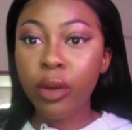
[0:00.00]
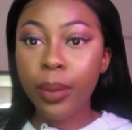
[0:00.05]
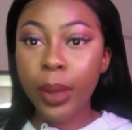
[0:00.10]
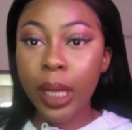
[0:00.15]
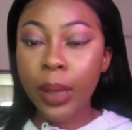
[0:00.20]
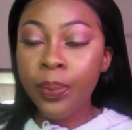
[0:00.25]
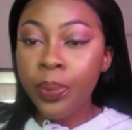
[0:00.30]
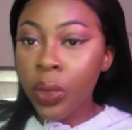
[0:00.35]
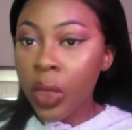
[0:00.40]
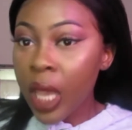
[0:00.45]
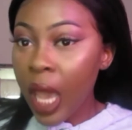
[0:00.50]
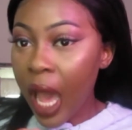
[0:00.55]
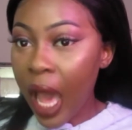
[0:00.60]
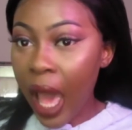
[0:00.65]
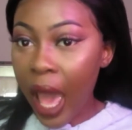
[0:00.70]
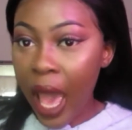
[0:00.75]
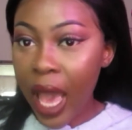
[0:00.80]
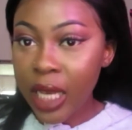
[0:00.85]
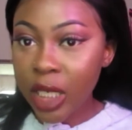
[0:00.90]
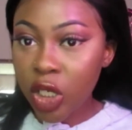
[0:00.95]
But
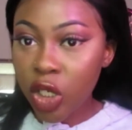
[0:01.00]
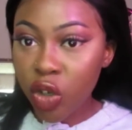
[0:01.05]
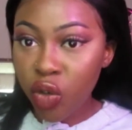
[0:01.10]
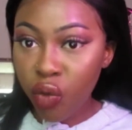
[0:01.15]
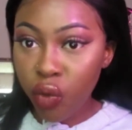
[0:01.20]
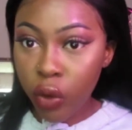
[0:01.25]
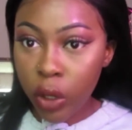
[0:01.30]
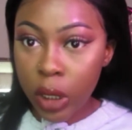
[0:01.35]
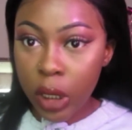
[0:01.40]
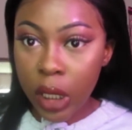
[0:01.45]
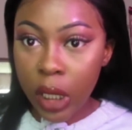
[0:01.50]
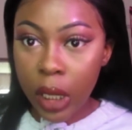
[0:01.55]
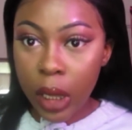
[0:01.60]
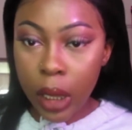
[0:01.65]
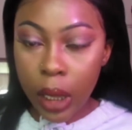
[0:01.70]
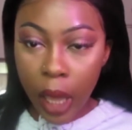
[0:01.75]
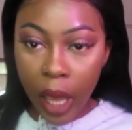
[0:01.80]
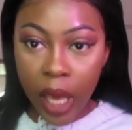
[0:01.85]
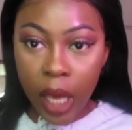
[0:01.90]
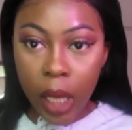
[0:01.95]
I actually really
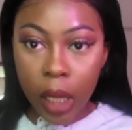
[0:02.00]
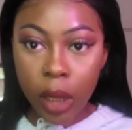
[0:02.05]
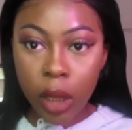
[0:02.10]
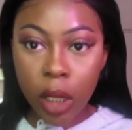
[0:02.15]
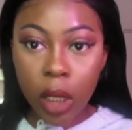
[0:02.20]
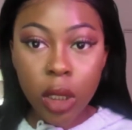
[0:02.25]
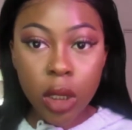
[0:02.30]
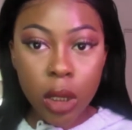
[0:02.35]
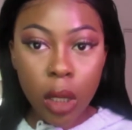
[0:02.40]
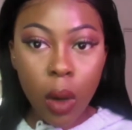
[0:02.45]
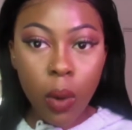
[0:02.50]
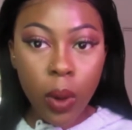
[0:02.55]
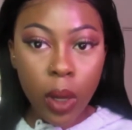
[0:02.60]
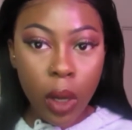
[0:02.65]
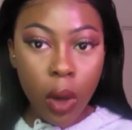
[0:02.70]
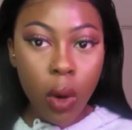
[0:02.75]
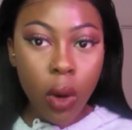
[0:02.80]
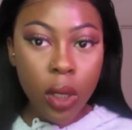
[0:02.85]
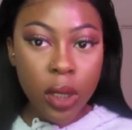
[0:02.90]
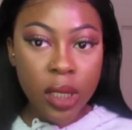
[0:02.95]
like the sewing
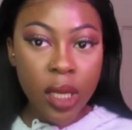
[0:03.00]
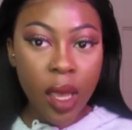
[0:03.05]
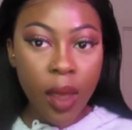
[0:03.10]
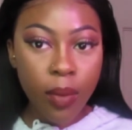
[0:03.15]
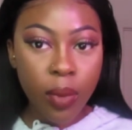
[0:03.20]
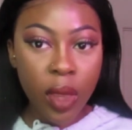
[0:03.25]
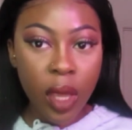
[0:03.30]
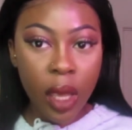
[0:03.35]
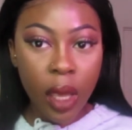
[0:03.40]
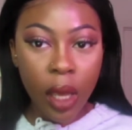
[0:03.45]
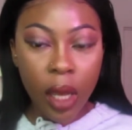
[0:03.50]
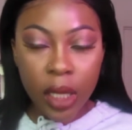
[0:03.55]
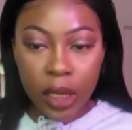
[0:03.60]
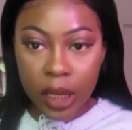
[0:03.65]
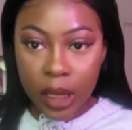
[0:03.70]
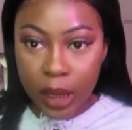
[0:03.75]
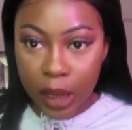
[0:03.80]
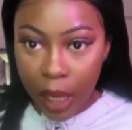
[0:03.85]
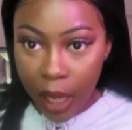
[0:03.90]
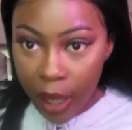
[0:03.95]
on type thing, because
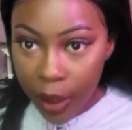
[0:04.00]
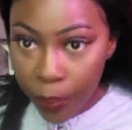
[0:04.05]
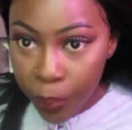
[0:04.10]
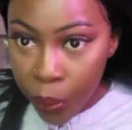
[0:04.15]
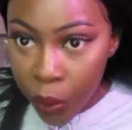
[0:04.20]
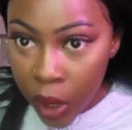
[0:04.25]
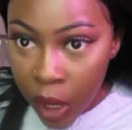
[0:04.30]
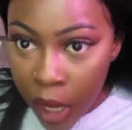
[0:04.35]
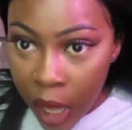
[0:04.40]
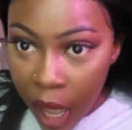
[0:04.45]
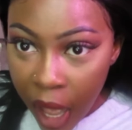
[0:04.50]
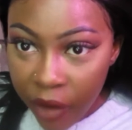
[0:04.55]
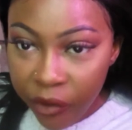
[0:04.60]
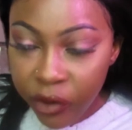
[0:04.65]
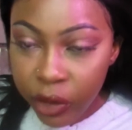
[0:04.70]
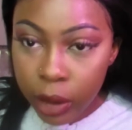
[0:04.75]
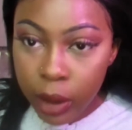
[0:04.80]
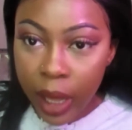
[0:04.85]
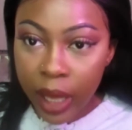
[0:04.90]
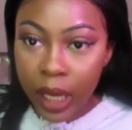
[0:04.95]
it's like, I
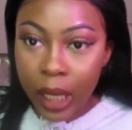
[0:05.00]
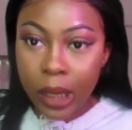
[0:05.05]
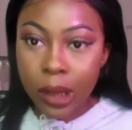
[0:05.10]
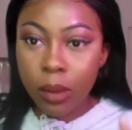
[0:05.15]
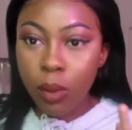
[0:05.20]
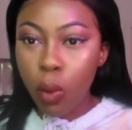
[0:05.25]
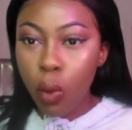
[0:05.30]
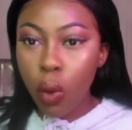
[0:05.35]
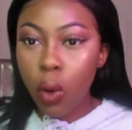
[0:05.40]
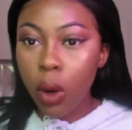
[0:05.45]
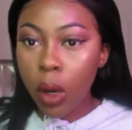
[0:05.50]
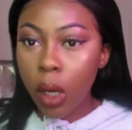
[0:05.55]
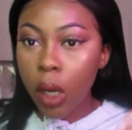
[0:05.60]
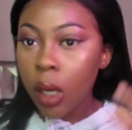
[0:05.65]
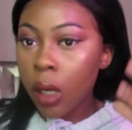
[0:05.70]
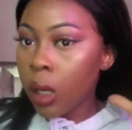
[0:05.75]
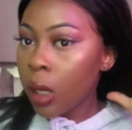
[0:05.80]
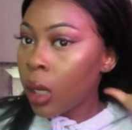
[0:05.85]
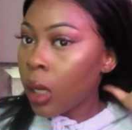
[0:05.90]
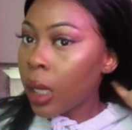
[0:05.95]
feel like it's
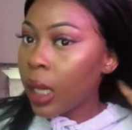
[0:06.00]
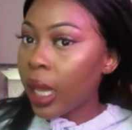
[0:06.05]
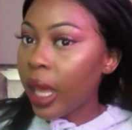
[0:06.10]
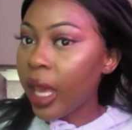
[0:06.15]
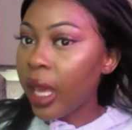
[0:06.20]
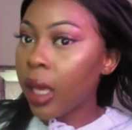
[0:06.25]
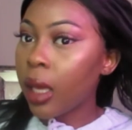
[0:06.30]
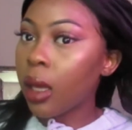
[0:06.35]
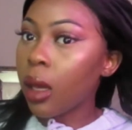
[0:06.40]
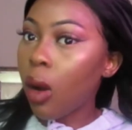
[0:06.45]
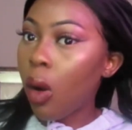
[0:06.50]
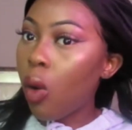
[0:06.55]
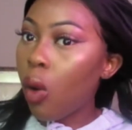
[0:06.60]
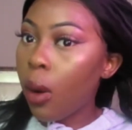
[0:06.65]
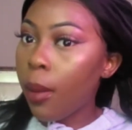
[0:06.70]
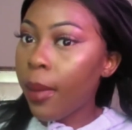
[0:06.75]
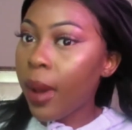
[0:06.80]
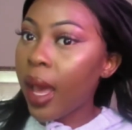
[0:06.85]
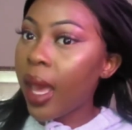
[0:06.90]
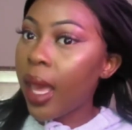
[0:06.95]
more like
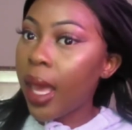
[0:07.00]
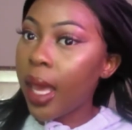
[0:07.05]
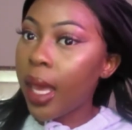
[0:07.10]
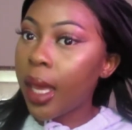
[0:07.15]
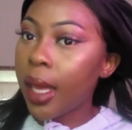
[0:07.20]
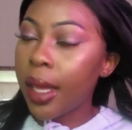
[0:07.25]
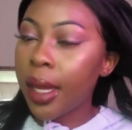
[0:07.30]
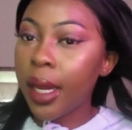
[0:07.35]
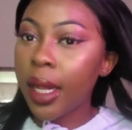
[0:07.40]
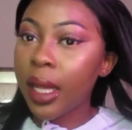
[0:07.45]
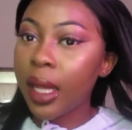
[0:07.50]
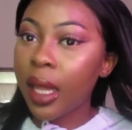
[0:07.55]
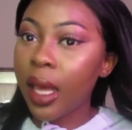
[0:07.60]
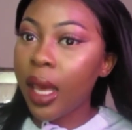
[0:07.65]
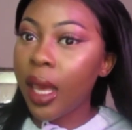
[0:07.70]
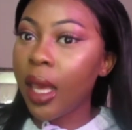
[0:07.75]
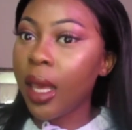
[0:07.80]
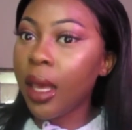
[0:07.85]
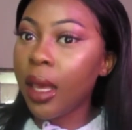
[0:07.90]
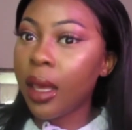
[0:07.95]
on my head, and
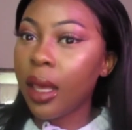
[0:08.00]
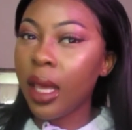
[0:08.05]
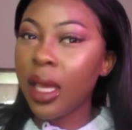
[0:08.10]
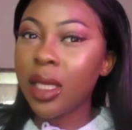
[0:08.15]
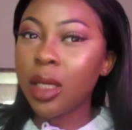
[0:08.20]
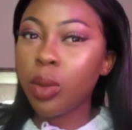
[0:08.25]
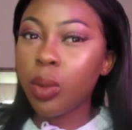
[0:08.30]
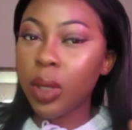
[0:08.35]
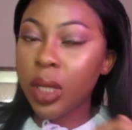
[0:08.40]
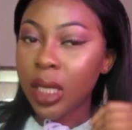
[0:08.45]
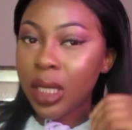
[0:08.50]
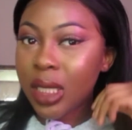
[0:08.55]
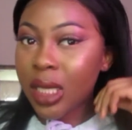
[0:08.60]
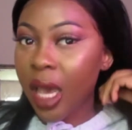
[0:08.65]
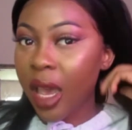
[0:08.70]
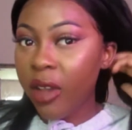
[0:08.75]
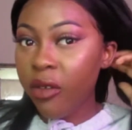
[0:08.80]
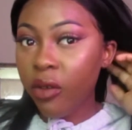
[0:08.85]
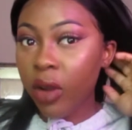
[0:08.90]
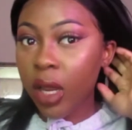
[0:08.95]
like, it's really
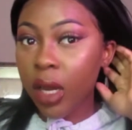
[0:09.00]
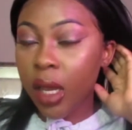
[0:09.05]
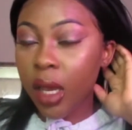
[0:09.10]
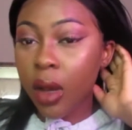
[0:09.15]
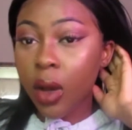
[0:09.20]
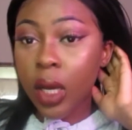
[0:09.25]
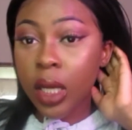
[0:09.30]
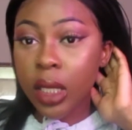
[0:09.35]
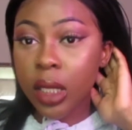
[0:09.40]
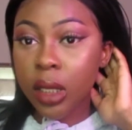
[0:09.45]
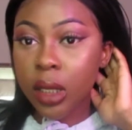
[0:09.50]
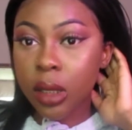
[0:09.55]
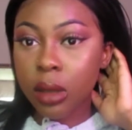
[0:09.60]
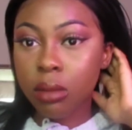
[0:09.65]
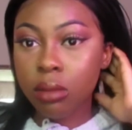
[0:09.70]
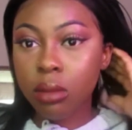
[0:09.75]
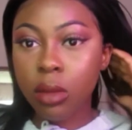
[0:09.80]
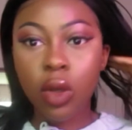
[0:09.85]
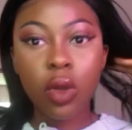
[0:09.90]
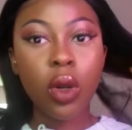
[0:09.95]
tight right now because,
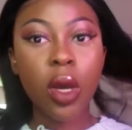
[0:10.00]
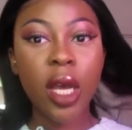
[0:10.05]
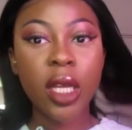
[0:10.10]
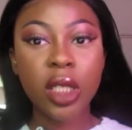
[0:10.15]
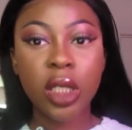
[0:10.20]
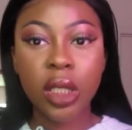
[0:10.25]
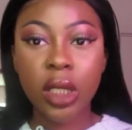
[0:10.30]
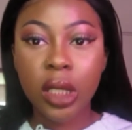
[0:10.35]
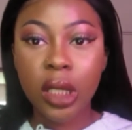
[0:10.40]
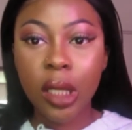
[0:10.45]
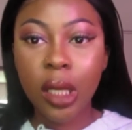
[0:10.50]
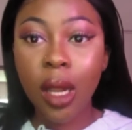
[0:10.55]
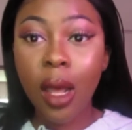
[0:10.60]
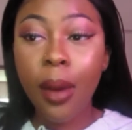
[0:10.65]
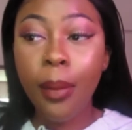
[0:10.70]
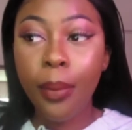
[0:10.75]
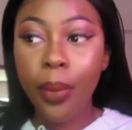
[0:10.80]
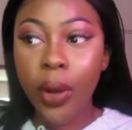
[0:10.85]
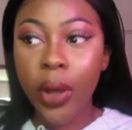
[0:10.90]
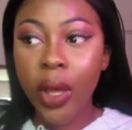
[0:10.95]
you know, I just did
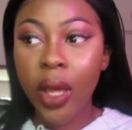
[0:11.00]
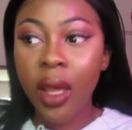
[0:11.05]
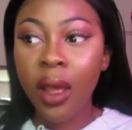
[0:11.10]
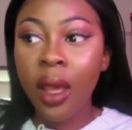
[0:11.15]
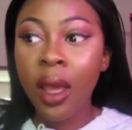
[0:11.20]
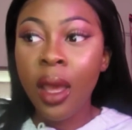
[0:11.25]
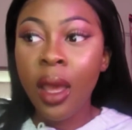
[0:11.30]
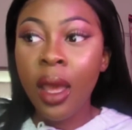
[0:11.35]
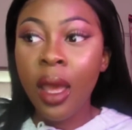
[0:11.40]
it, but